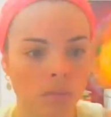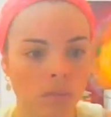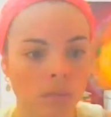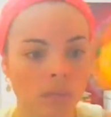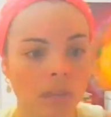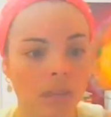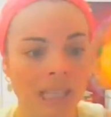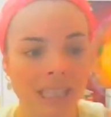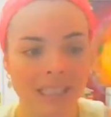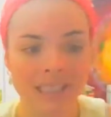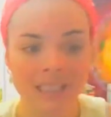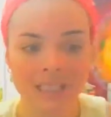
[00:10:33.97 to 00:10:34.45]

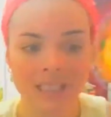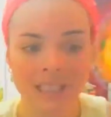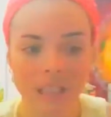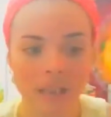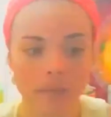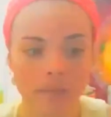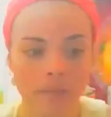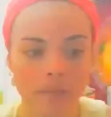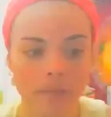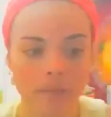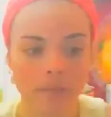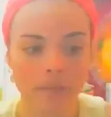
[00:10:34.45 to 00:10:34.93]
let's see.
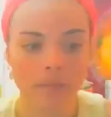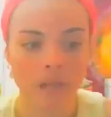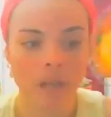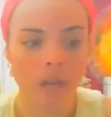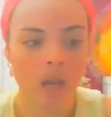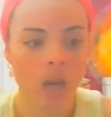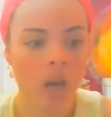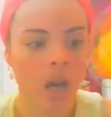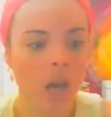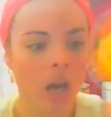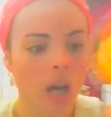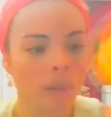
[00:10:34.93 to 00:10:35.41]

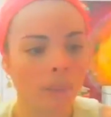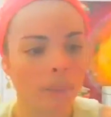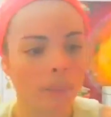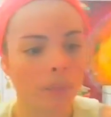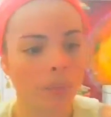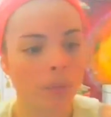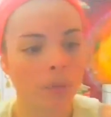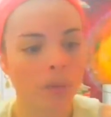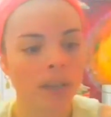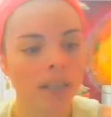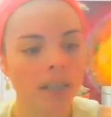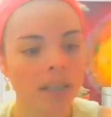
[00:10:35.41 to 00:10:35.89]
A
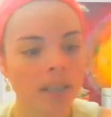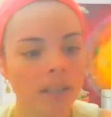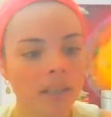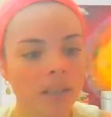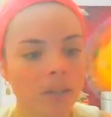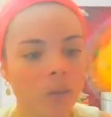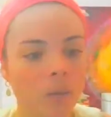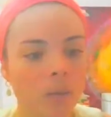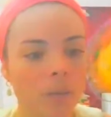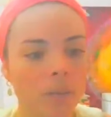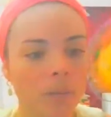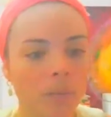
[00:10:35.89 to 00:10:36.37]
priest
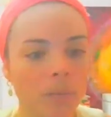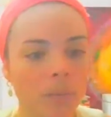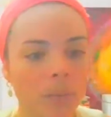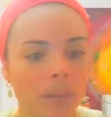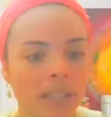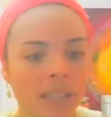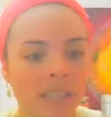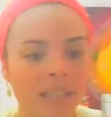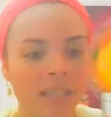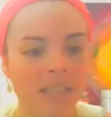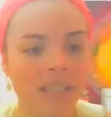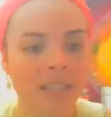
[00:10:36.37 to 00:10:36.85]
or
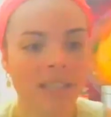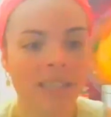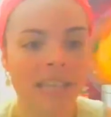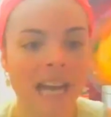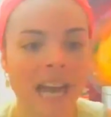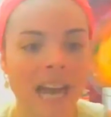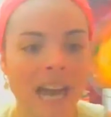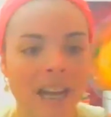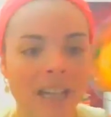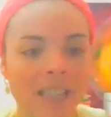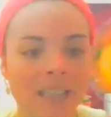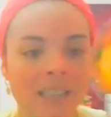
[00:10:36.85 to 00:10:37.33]
priestess
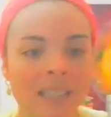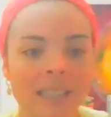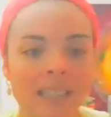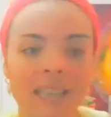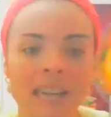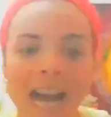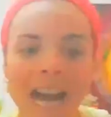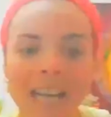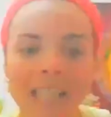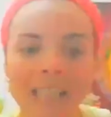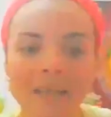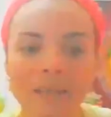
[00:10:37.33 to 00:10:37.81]
acting
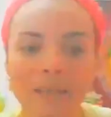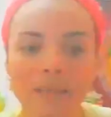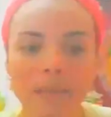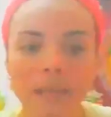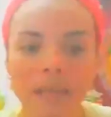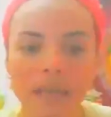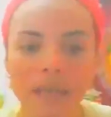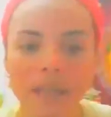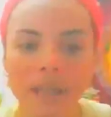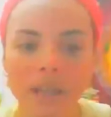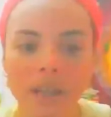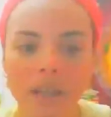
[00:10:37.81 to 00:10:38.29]
as a
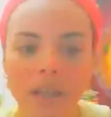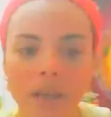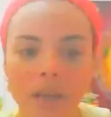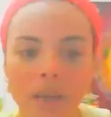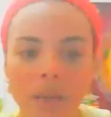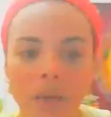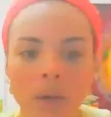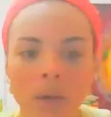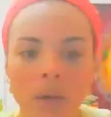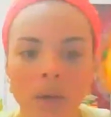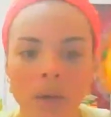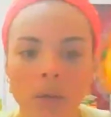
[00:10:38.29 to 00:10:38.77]
medium
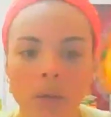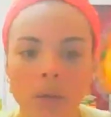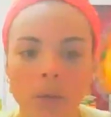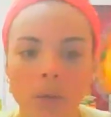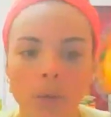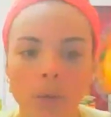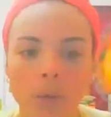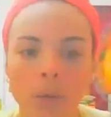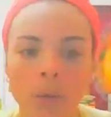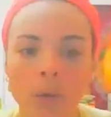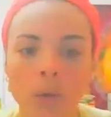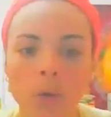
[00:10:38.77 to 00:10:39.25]
through
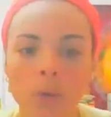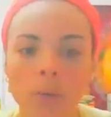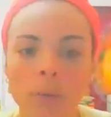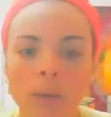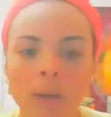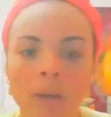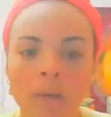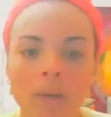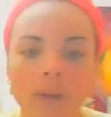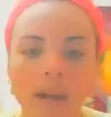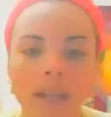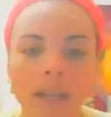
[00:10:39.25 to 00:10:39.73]
whom
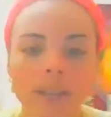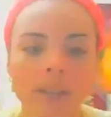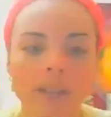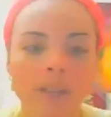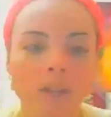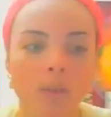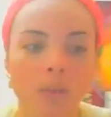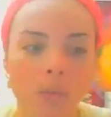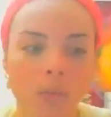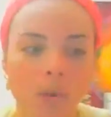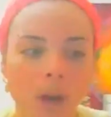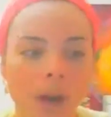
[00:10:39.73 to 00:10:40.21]
advice or
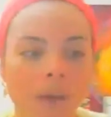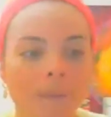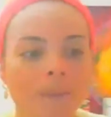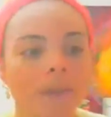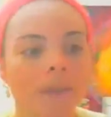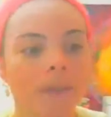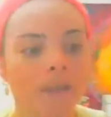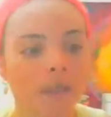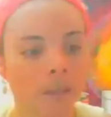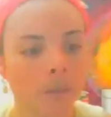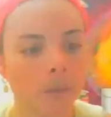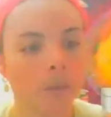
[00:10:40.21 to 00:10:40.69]

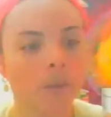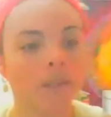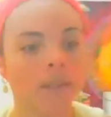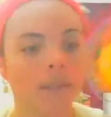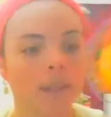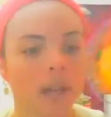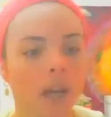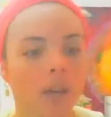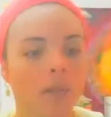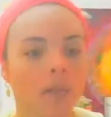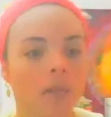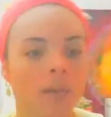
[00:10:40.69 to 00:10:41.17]
prophecy was
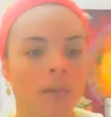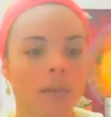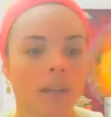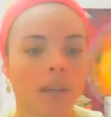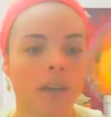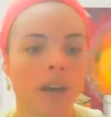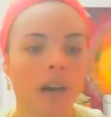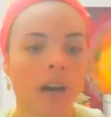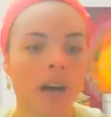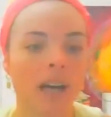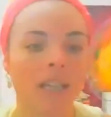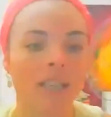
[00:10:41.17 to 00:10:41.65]
sought from the
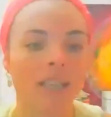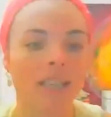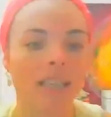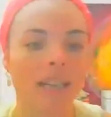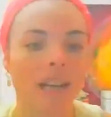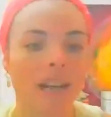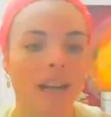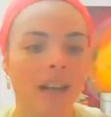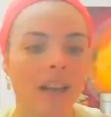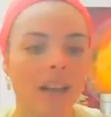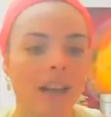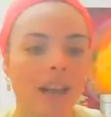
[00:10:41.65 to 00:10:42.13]
gods in
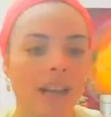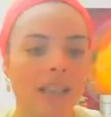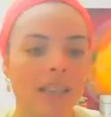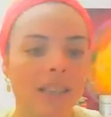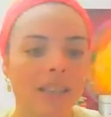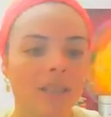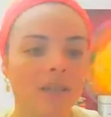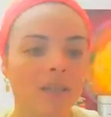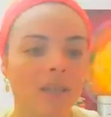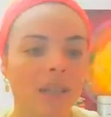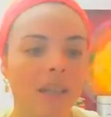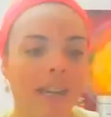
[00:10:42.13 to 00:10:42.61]

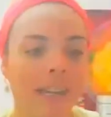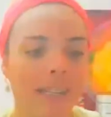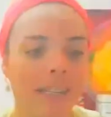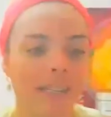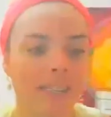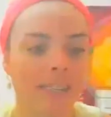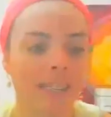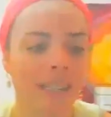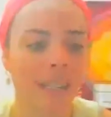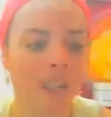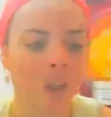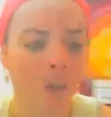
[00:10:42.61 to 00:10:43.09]
classical
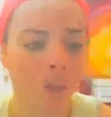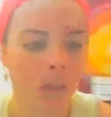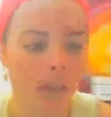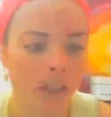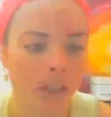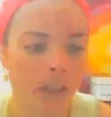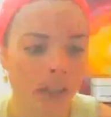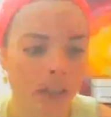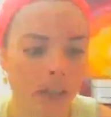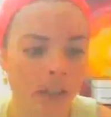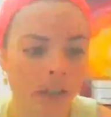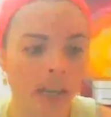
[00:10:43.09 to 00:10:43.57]

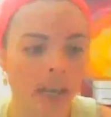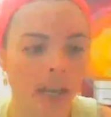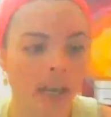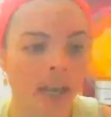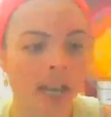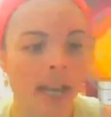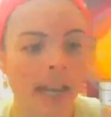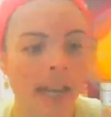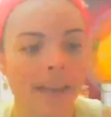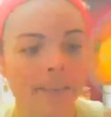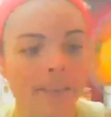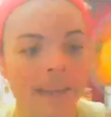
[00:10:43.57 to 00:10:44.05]
antiquity.
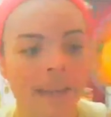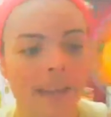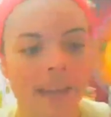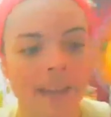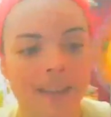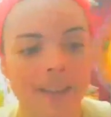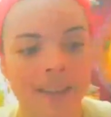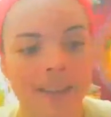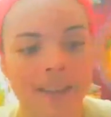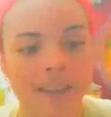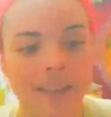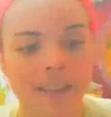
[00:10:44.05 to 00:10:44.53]
And then
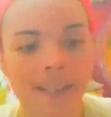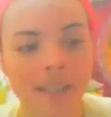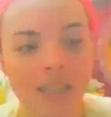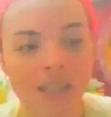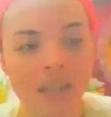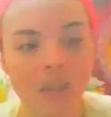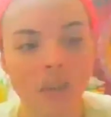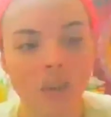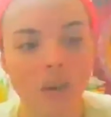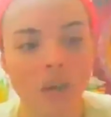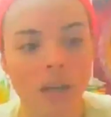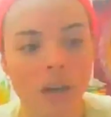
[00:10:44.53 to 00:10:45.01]
the second
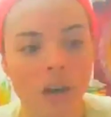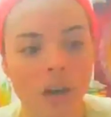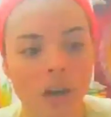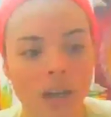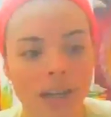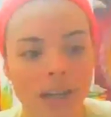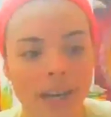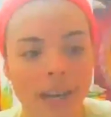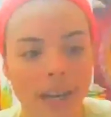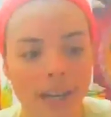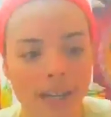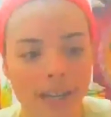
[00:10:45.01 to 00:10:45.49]
one,
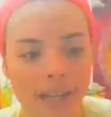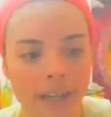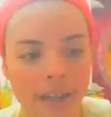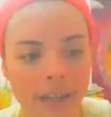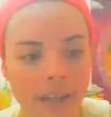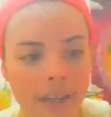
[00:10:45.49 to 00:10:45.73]
archaic